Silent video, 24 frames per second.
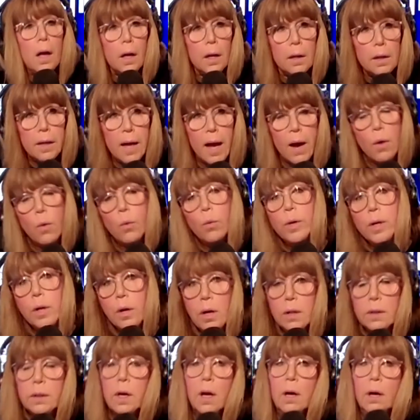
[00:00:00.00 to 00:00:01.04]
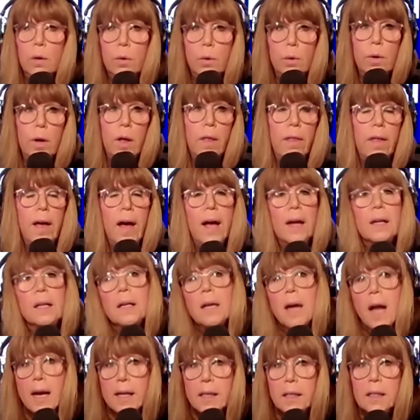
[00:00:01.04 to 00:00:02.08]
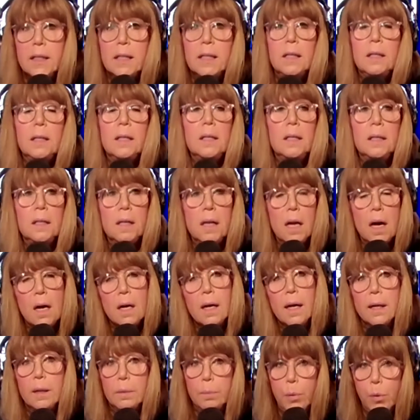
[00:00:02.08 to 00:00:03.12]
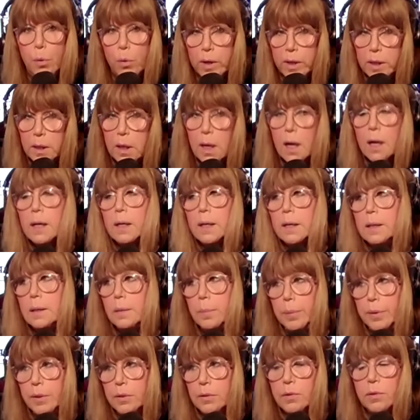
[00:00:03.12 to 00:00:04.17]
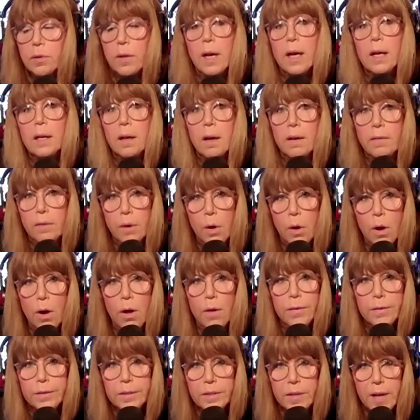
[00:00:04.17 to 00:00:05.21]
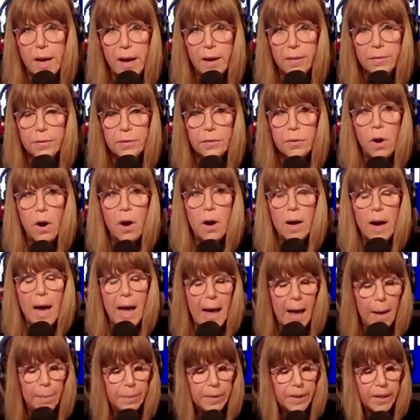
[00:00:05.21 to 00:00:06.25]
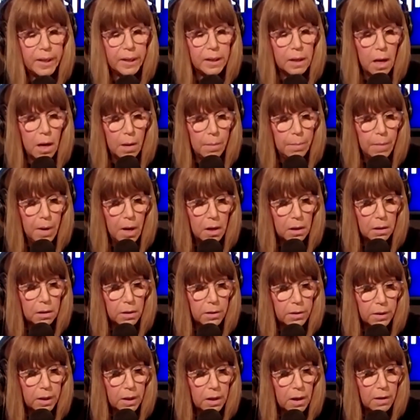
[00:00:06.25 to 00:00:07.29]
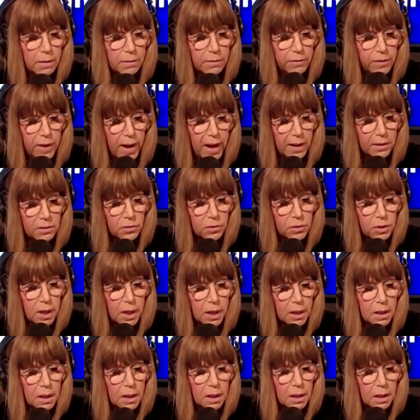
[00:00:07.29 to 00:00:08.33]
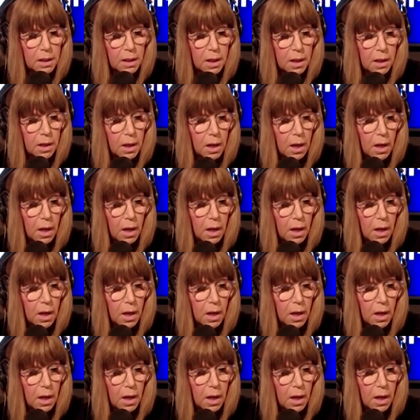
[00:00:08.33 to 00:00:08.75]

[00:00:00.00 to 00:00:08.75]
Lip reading: Now, we all know that 99.9% of all the deaths are happening among the unvaccinated.